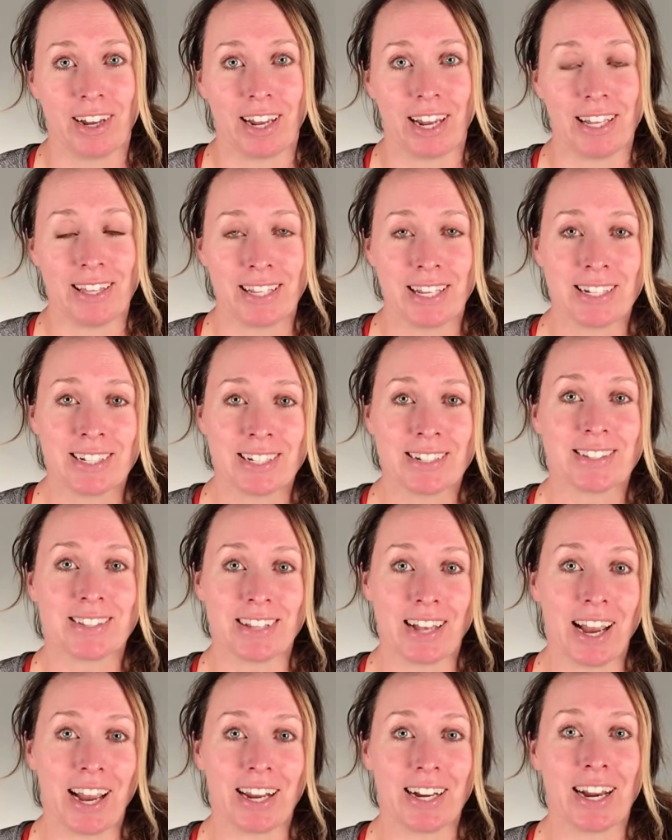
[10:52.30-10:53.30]
And then
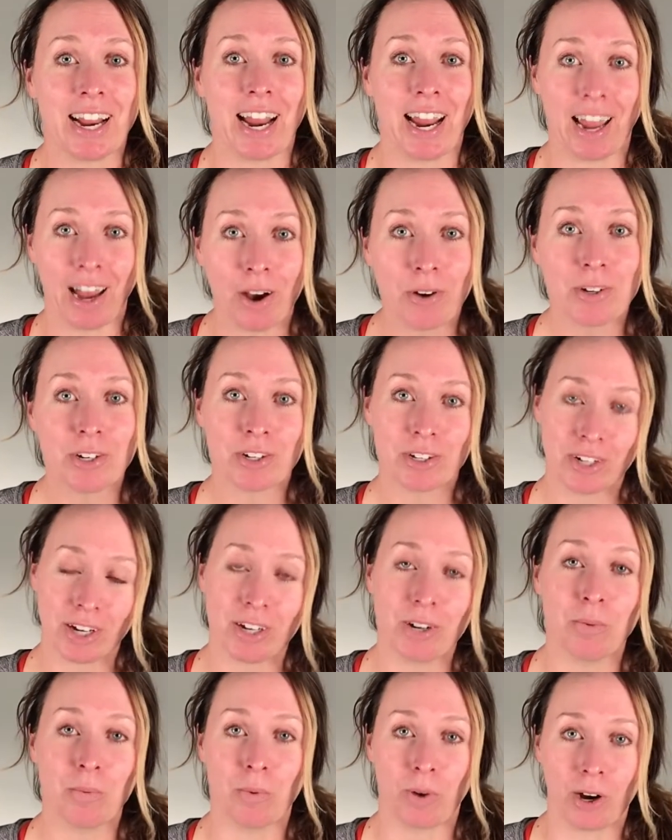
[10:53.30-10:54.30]
decide how you're
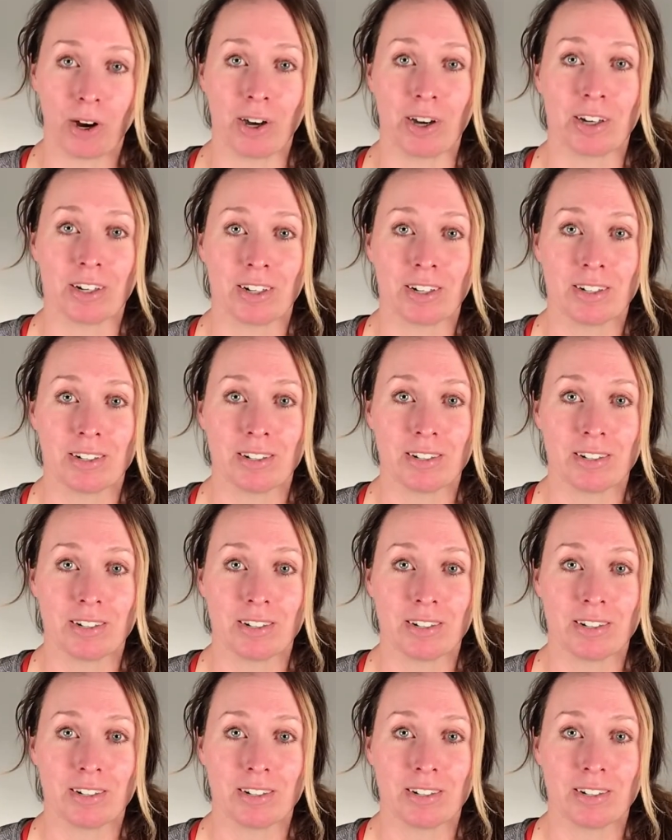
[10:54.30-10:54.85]
going to work